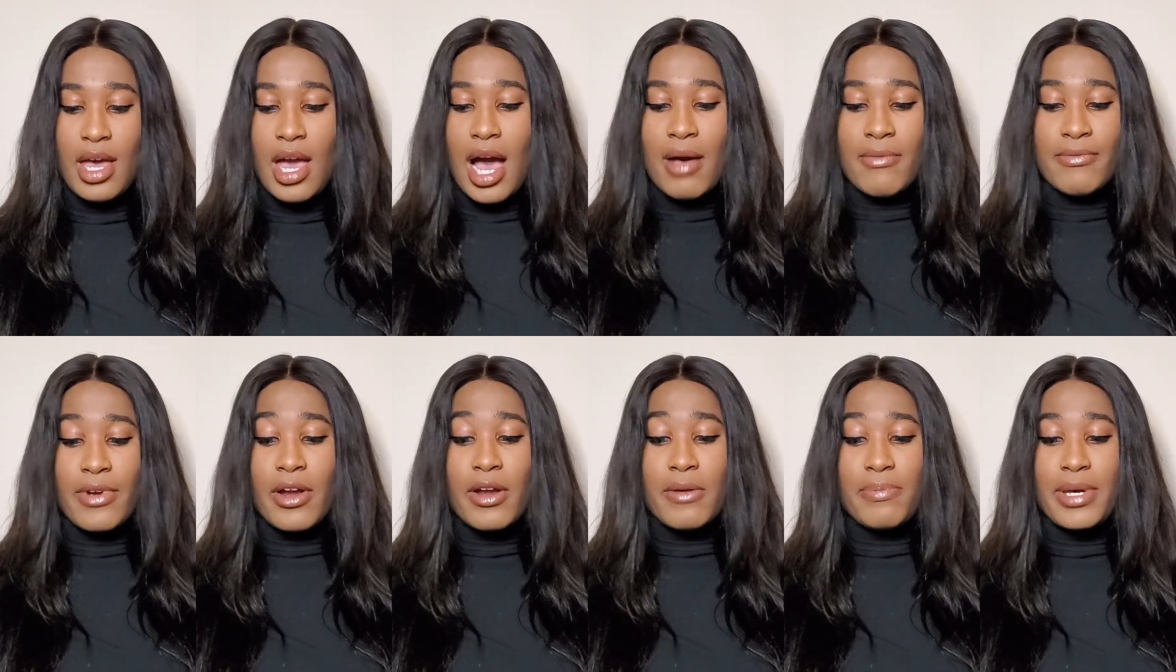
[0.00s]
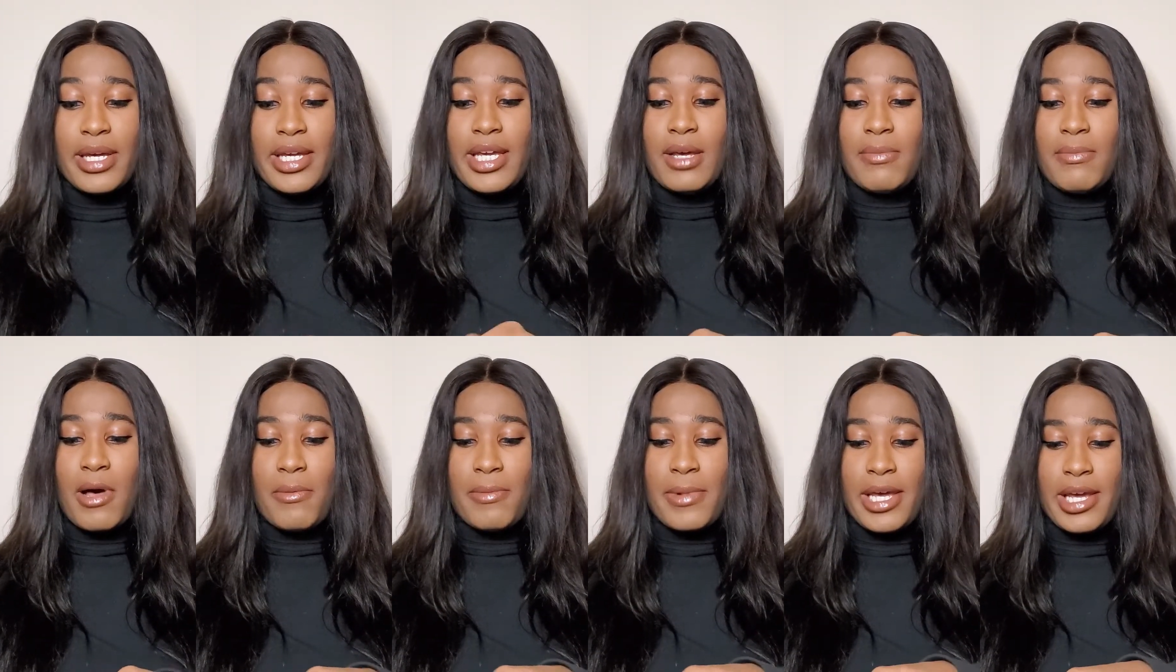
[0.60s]
I'm very picky
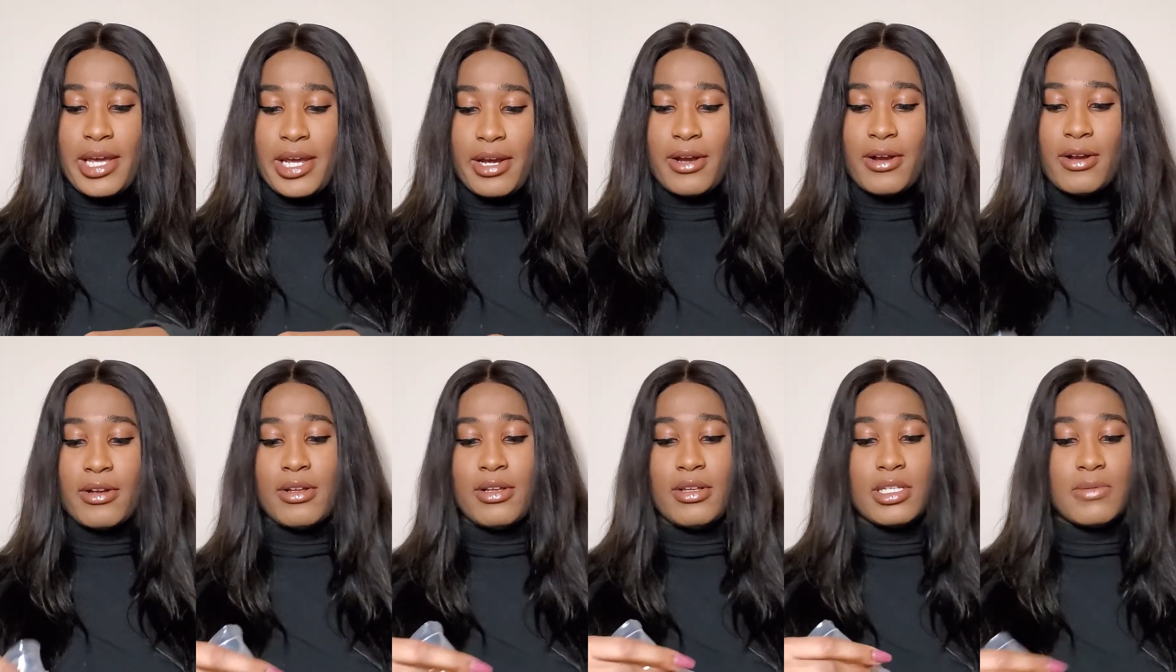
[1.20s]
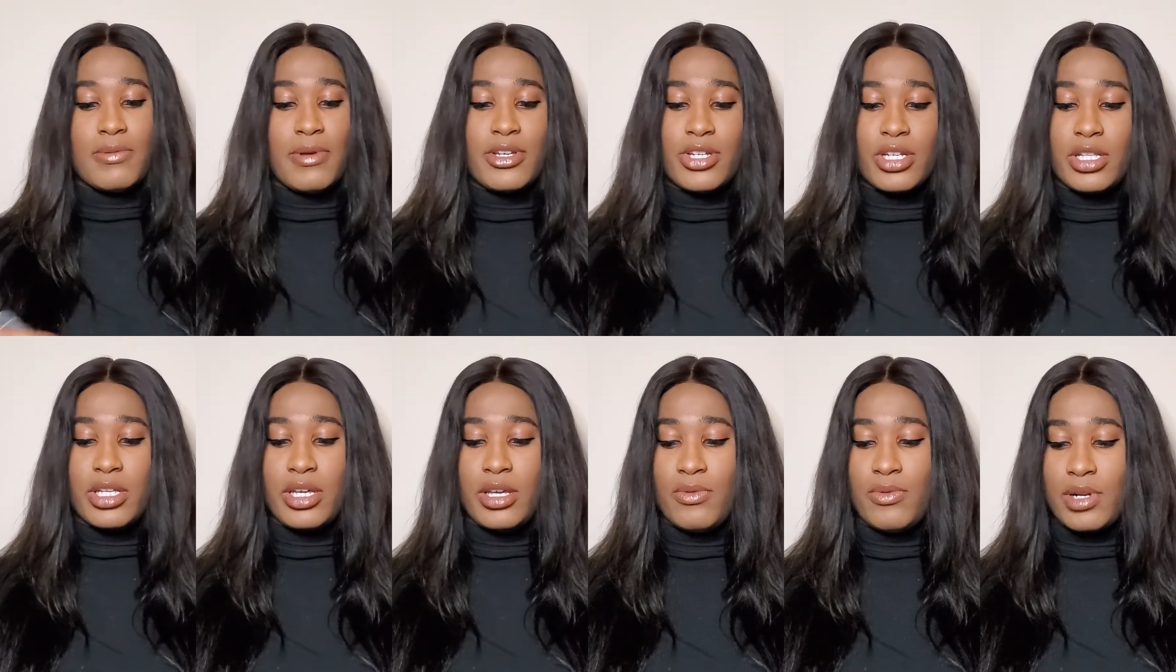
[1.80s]
about my hair,
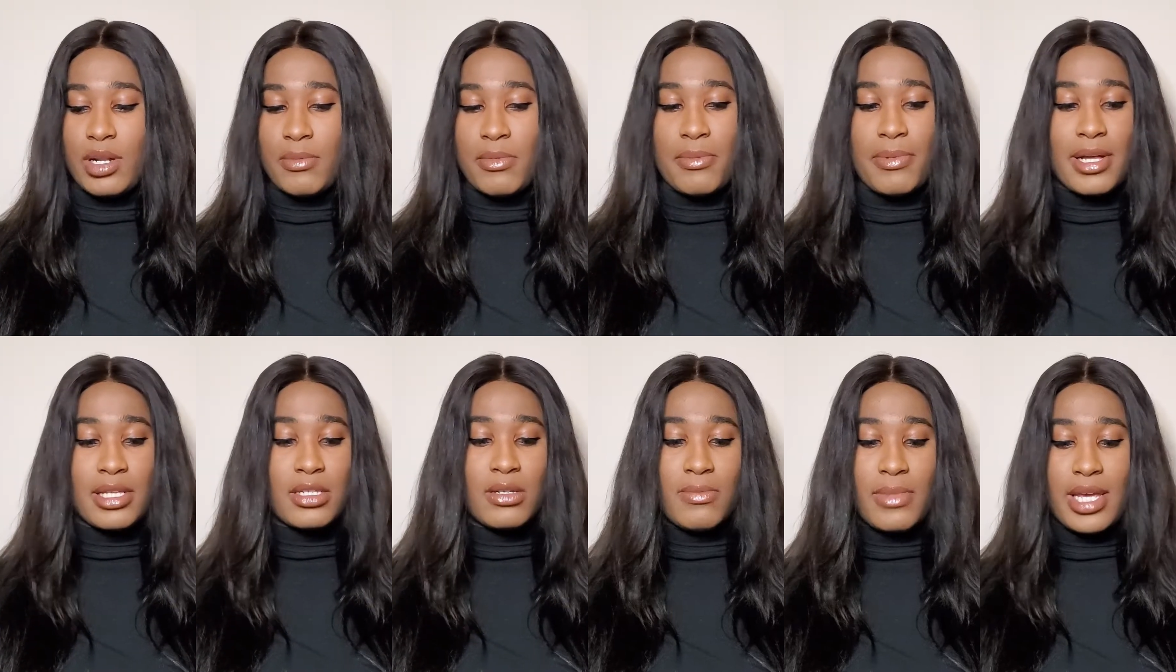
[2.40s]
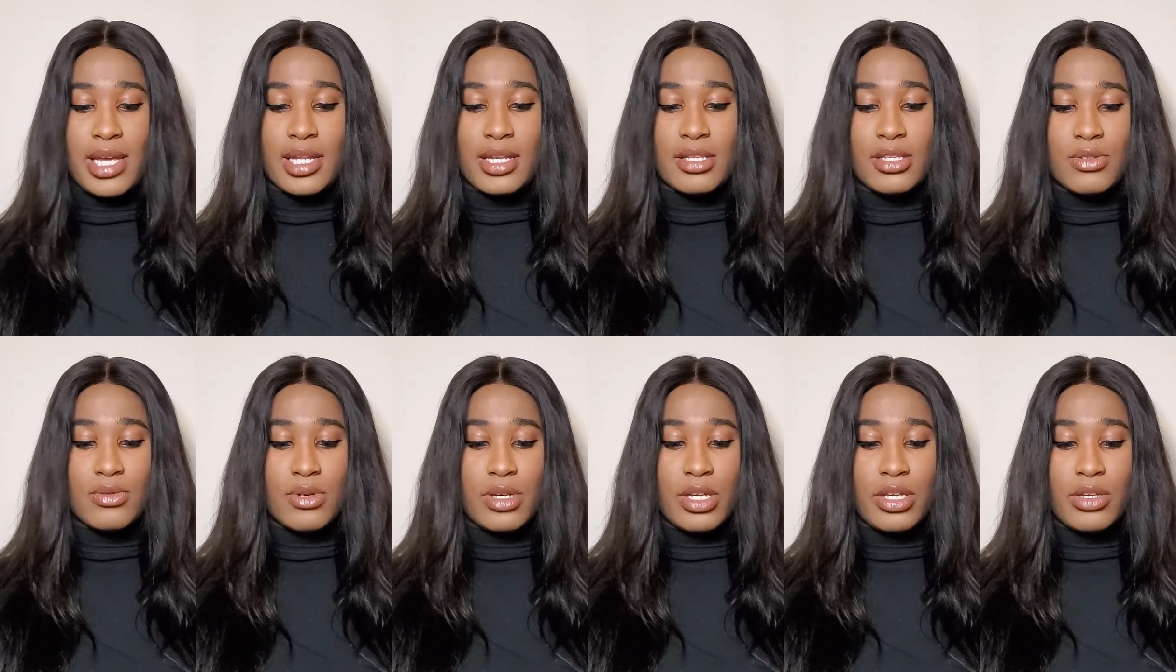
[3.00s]
especially when I'm about to make it
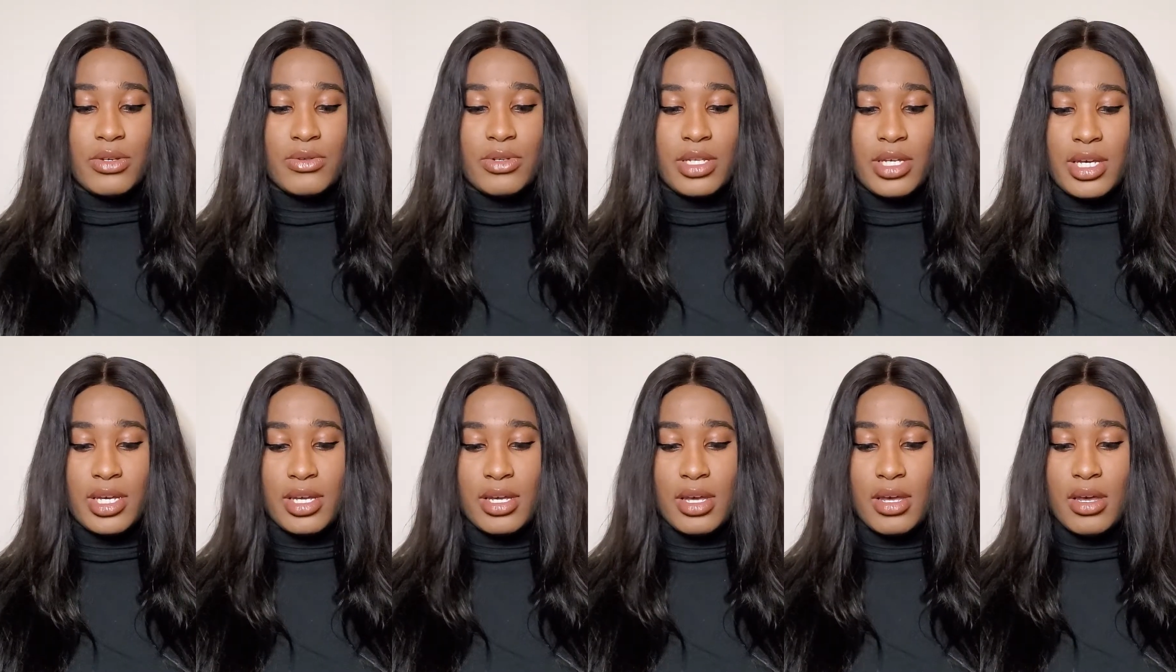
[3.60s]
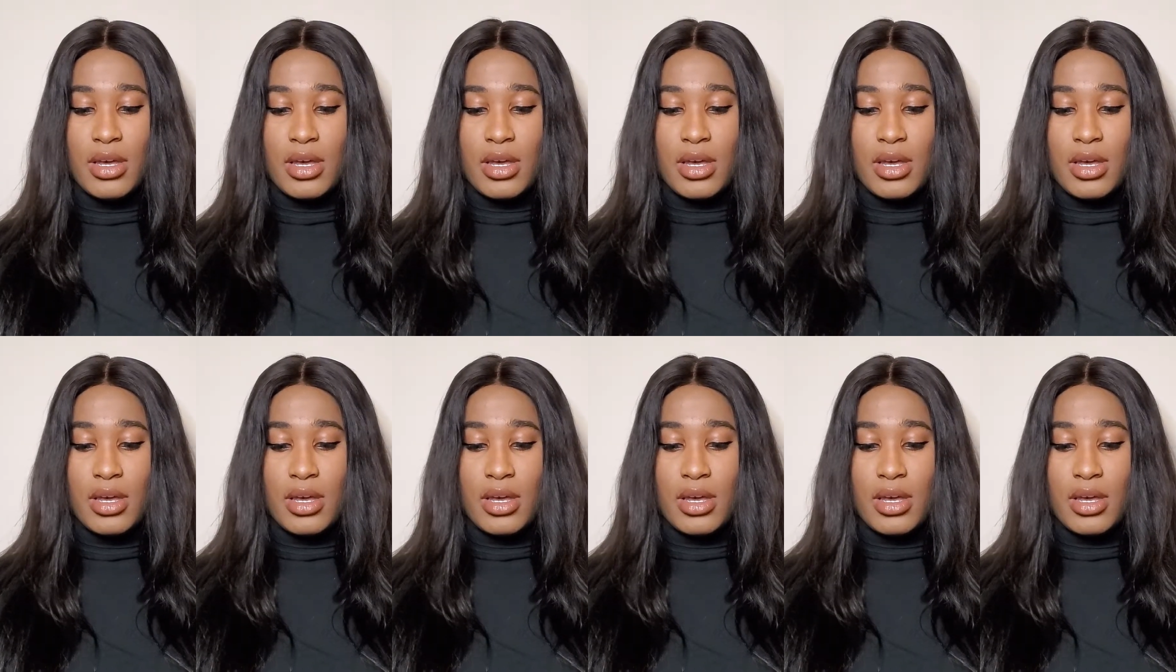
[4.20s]
into a unit